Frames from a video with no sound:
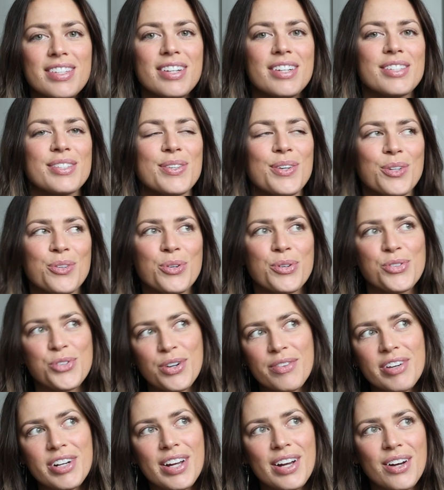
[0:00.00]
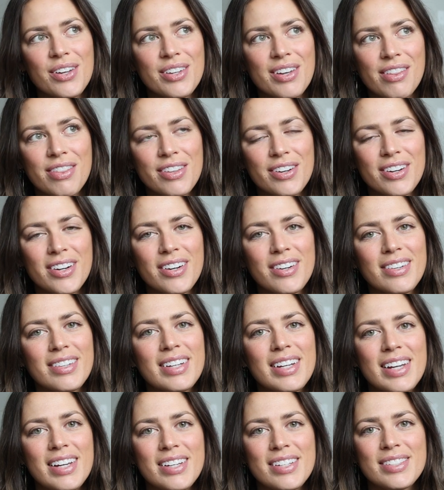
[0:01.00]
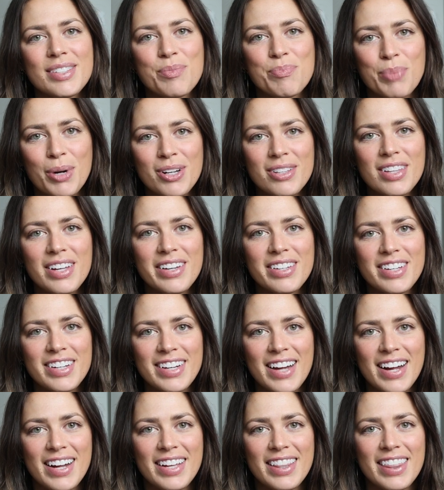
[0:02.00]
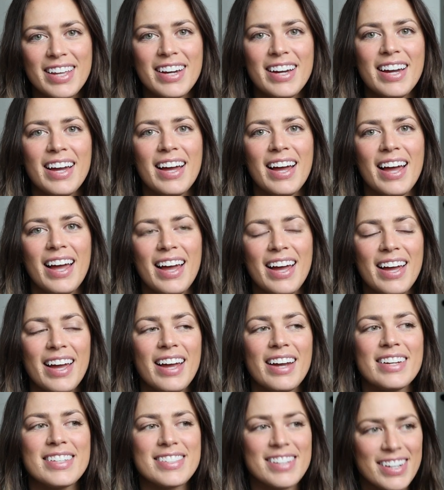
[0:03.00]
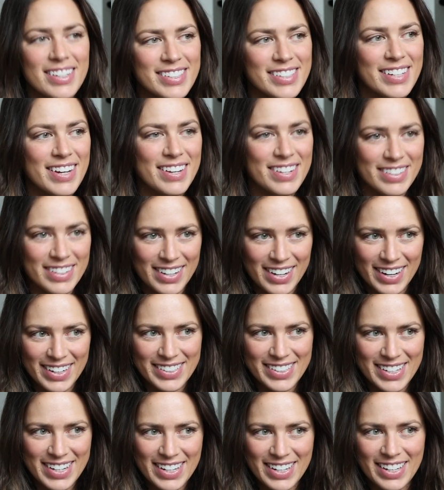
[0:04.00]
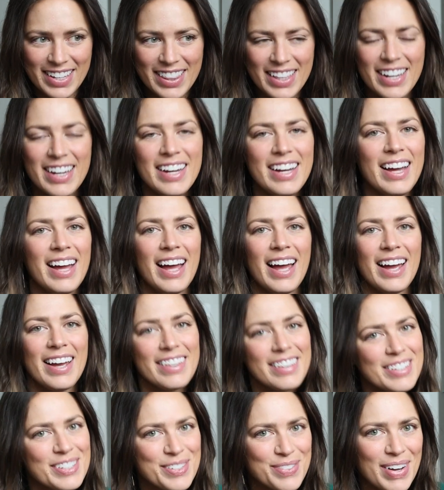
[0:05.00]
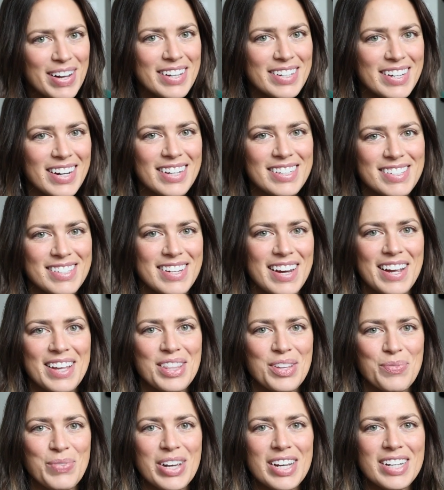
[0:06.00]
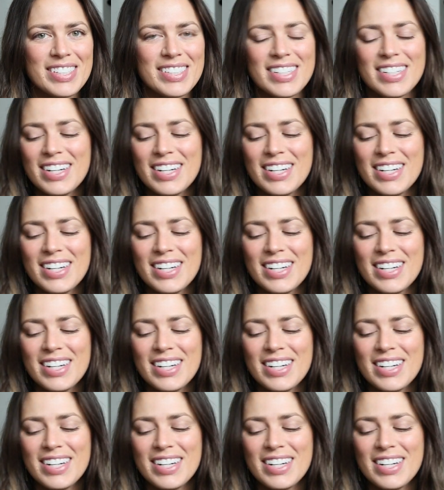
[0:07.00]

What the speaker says: there's Golden Retriever Day on the 3rd, his birthday on the 9th, and his Gotcha Day on the 19th, and there's Valentine's Day in the mix.